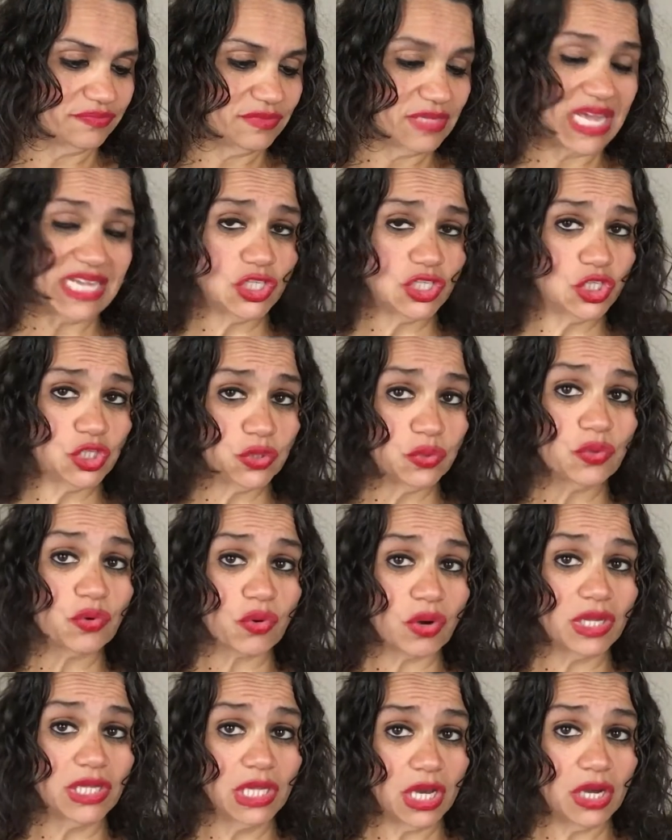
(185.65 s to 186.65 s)
not
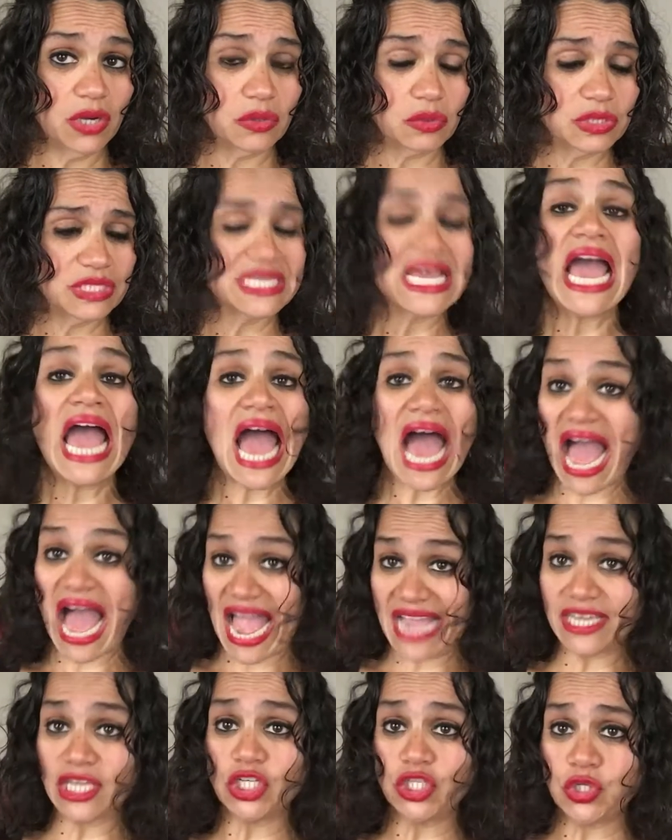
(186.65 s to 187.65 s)
sucralose.
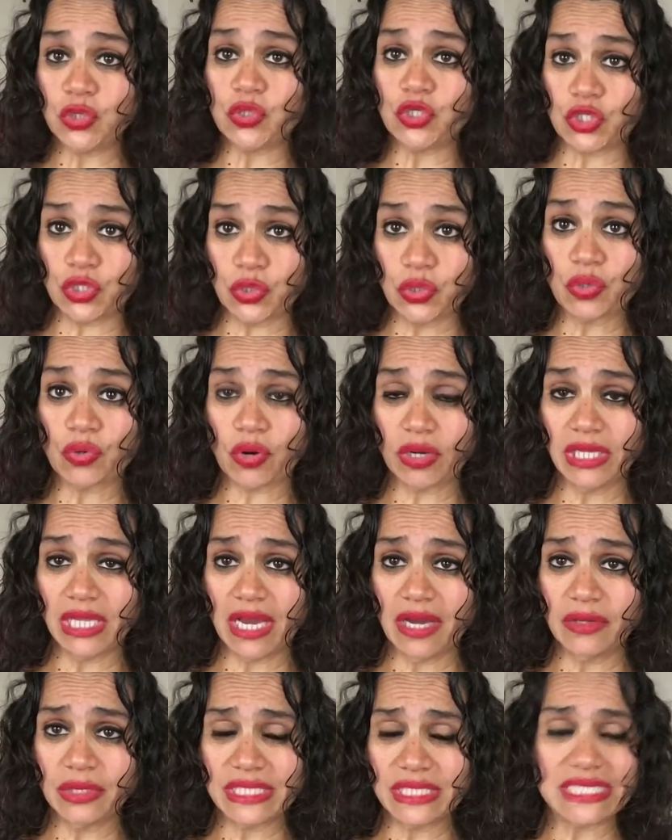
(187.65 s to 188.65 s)
I could do
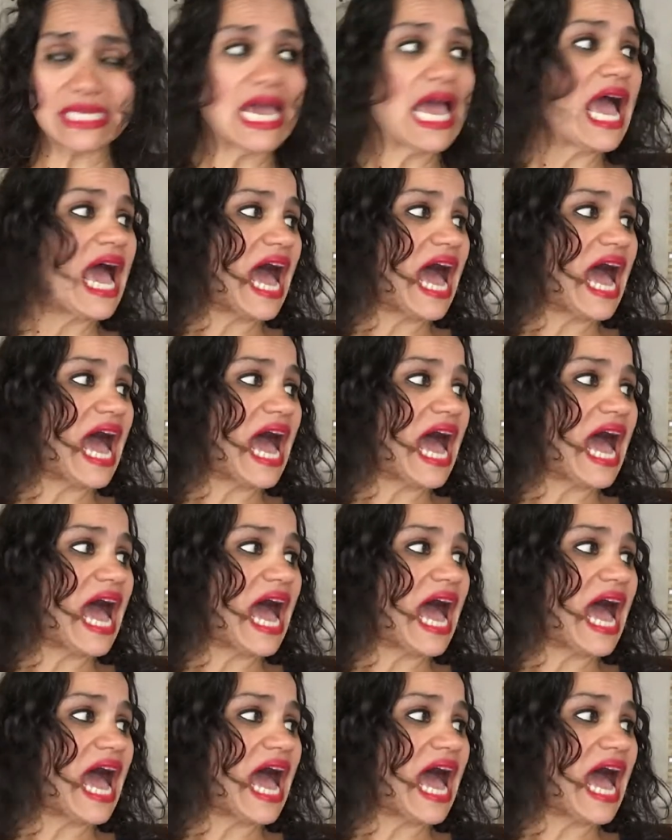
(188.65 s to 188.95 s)
sucralose.